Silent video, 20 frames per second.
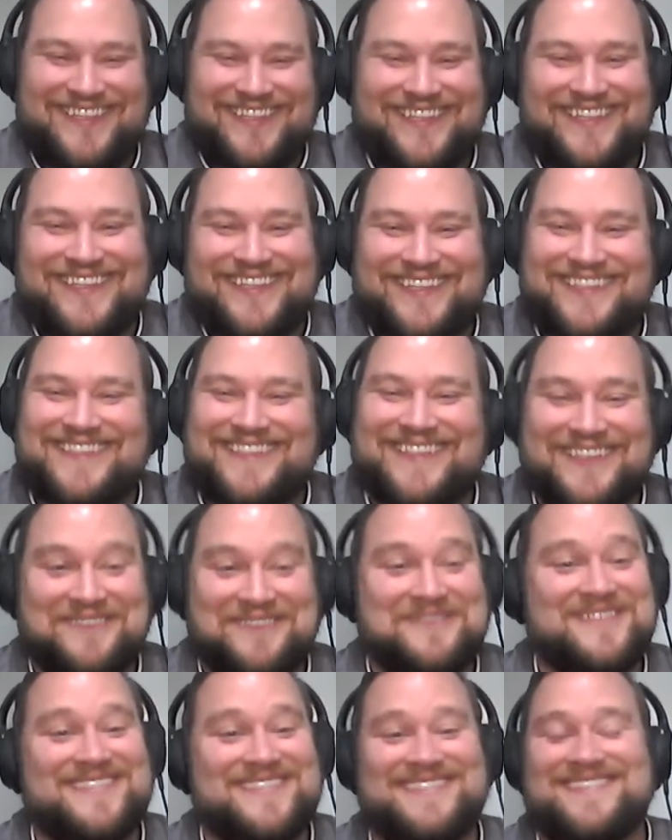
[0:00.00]

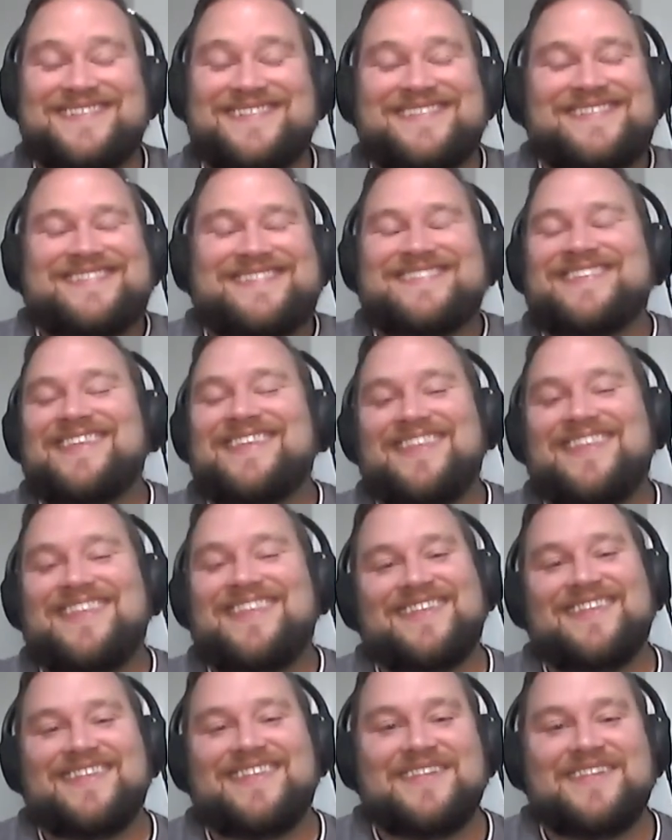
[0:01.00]

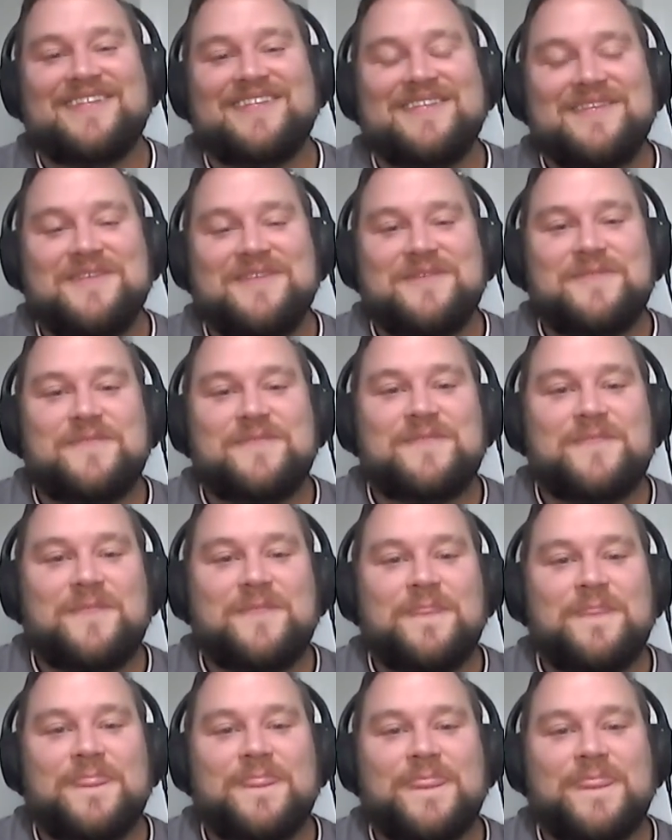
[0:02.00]

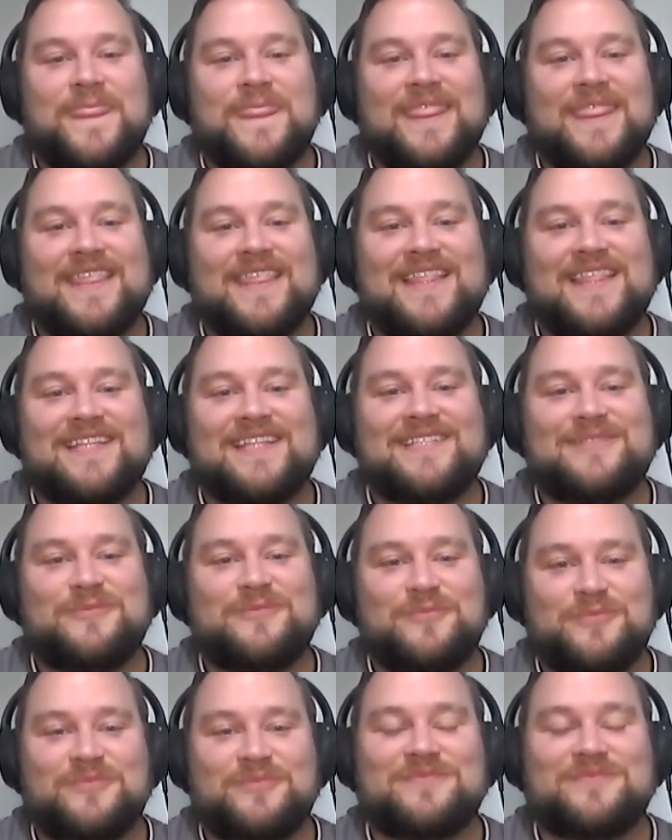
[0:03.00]

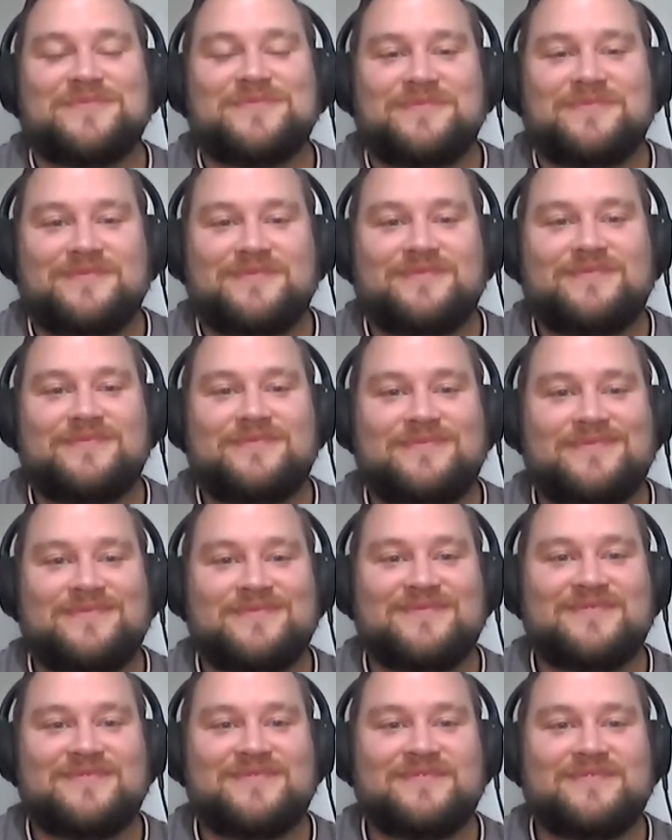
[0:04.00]

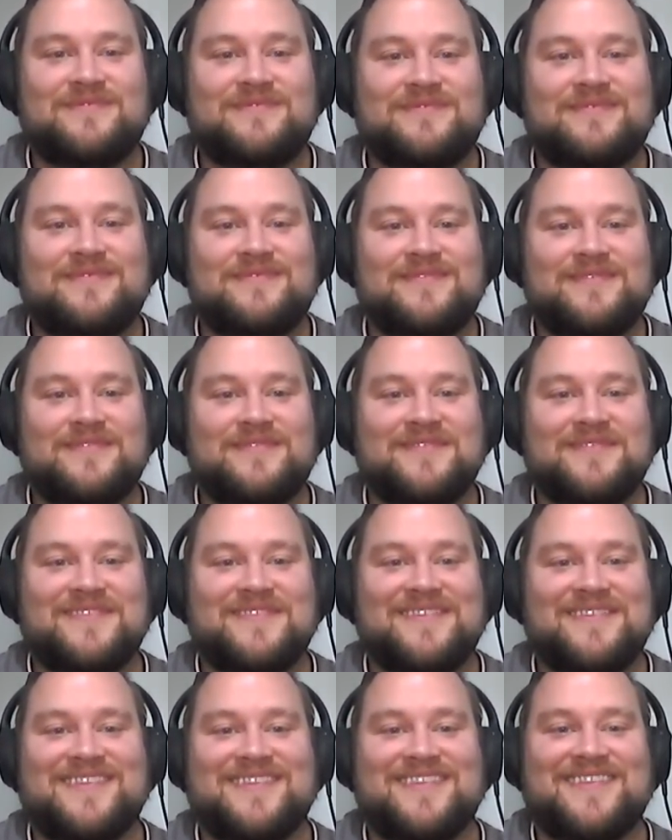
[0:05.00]

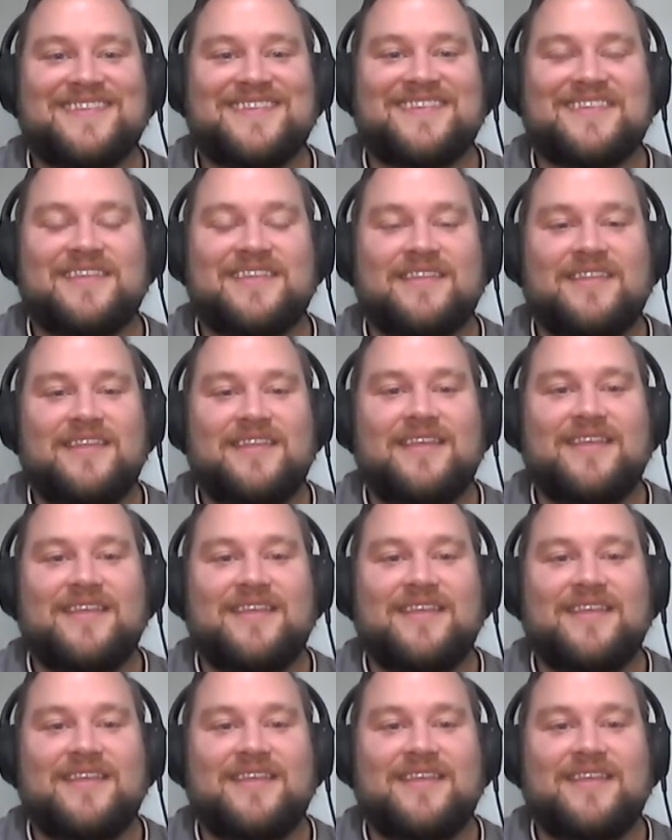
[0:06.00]
[no speech]